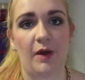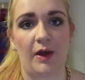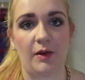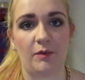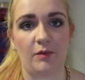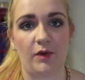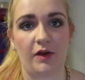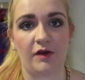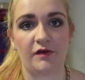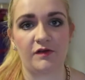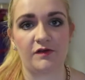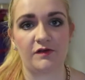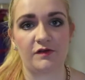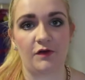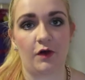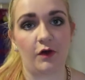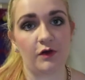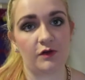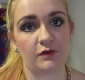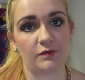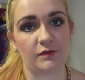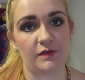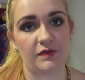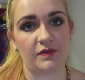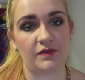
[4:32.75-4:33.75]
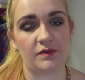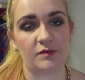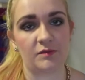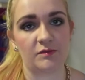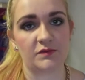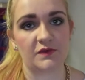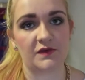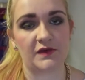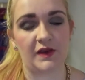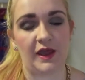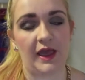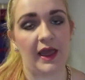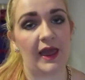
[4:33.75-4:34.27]
but I'm wearing socks with
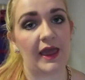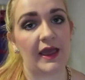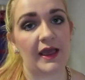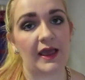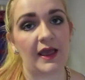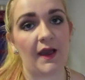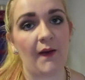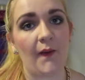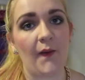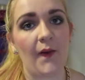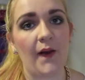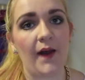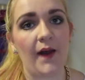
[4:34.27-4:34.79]
them today.